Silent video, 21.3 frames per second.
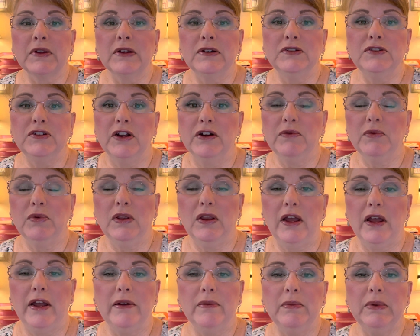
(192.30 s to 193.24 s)
general
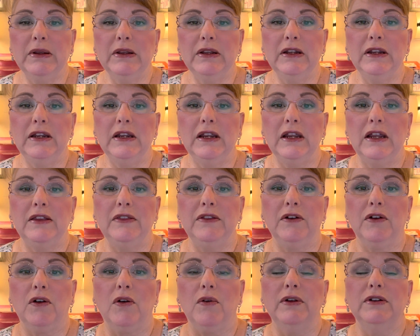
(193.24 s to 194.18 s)
liability and
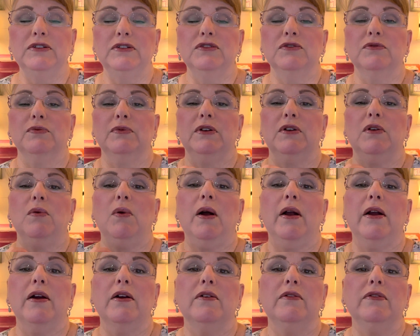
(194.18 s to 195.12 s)
they're going to
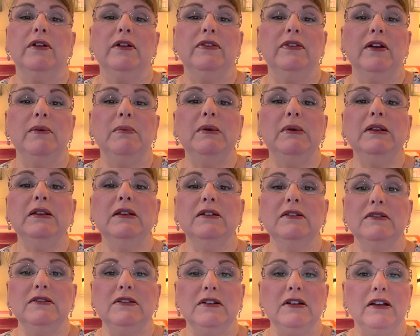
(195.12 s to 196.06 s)
require that they be
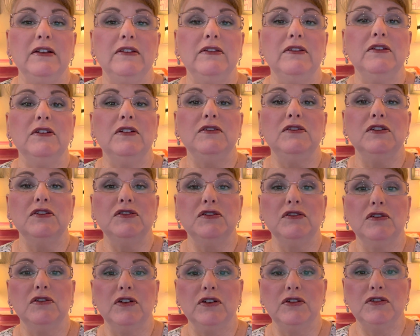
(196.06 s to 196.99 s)
listed as an
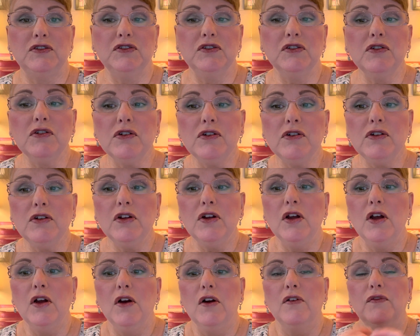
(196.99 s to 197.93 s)
additional insured
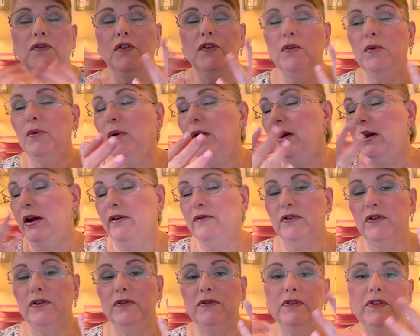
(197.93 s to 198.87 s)
for
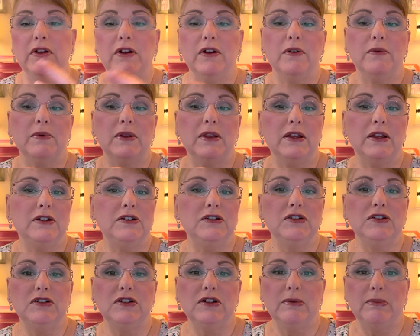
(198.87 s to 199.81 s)
whatever their
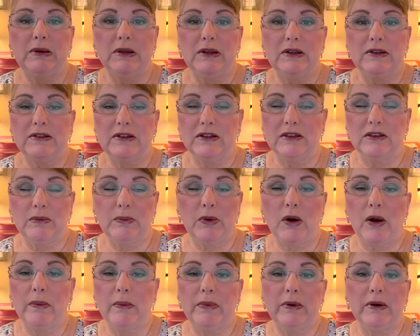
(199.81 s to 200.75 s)
relationship is at the
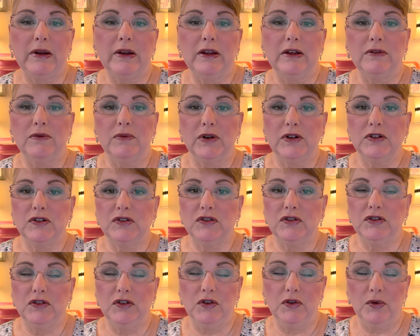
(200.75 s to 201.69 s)
property in which
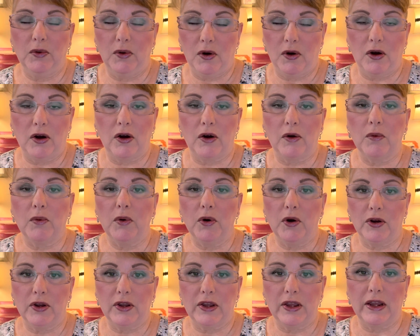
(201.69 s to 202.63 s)
you are
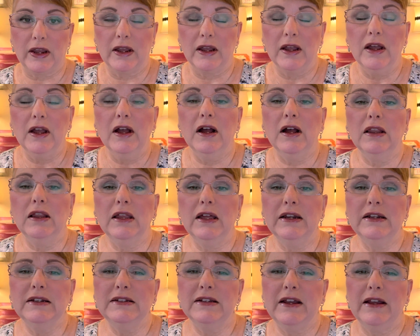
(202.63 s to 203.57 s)
working. A
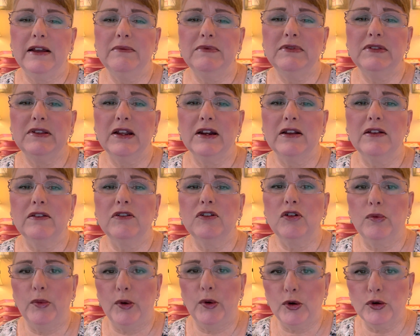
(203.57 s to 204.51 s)
lot of times that is
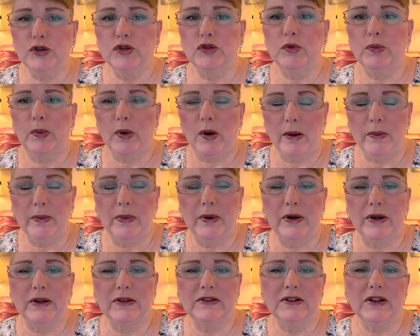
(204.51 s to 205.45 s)
commercial
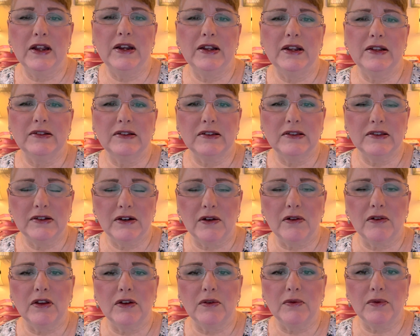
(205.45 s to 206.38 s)
properties, not
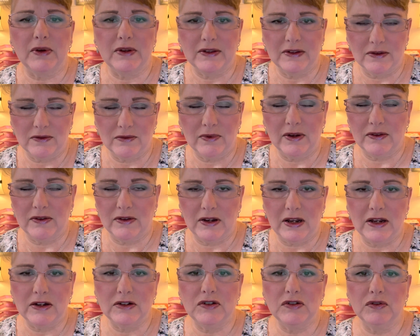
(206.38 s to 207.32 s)
necessarily res
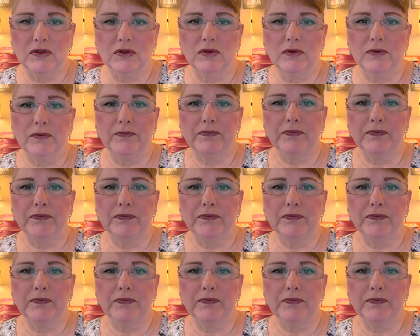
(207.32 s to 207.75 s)
residential